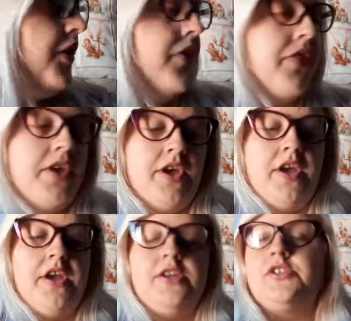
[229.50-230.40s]

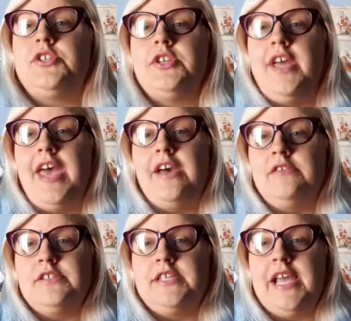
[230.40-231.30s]
the Tudor
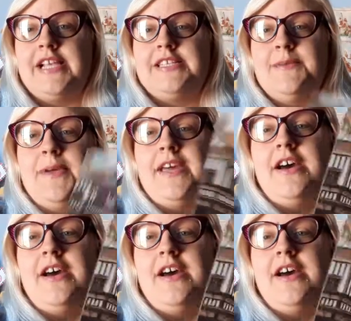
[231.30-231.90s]
House exhibit.